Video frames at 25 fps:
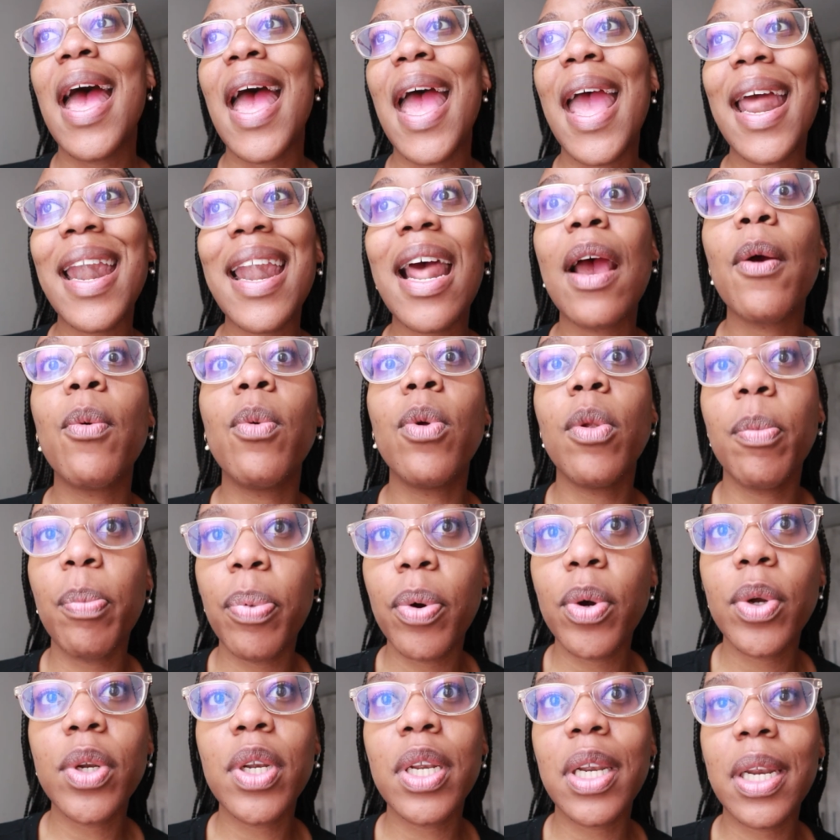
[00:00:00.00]
and I will
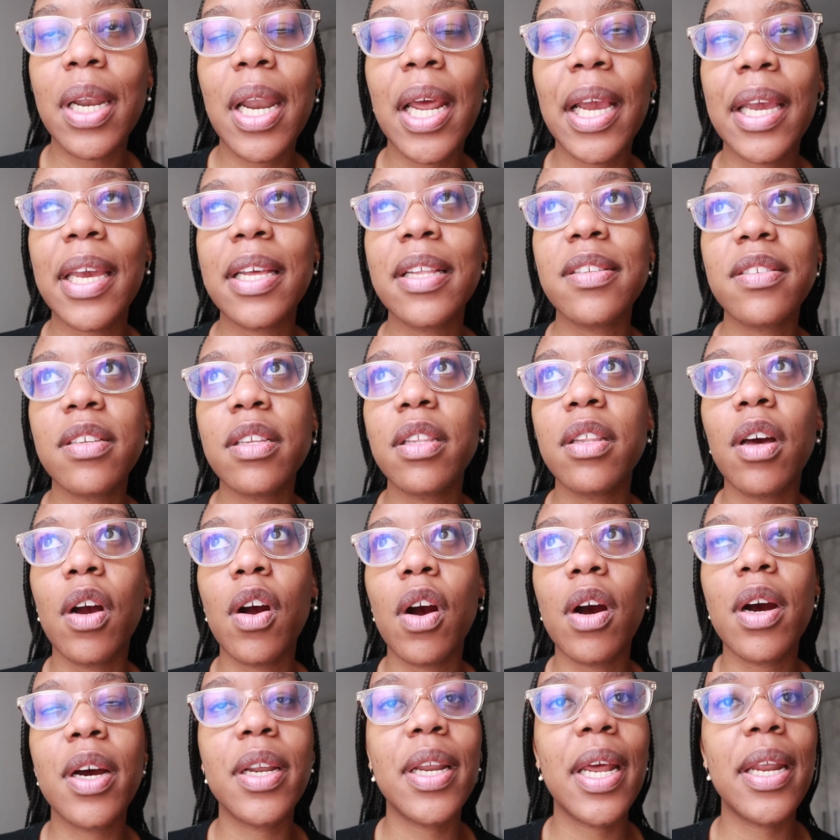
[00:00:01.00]
put, like, insert the
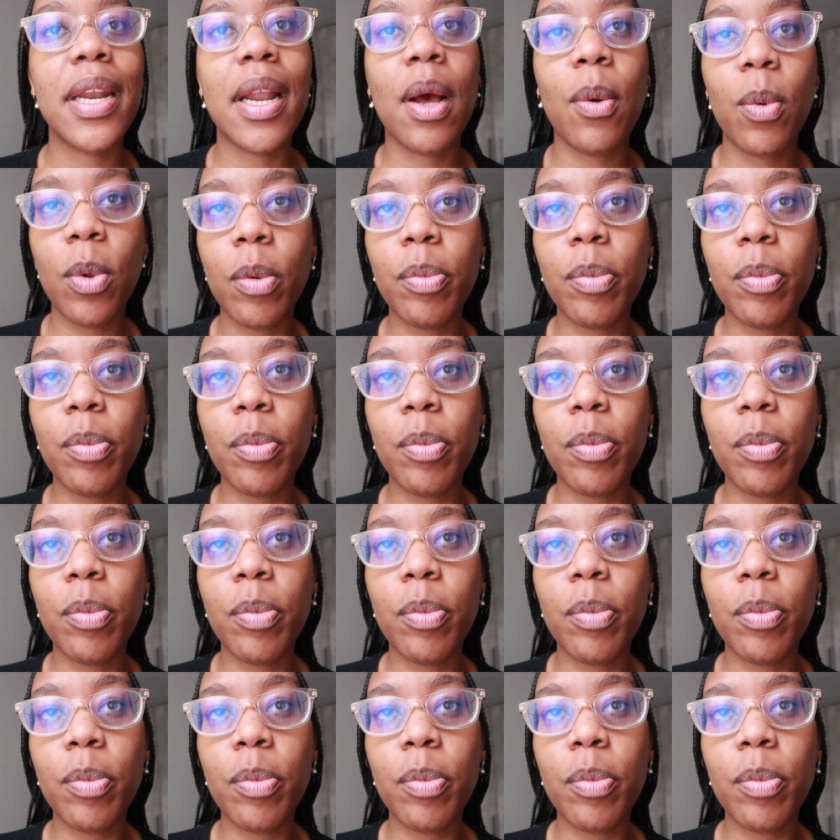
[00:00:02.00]
card and I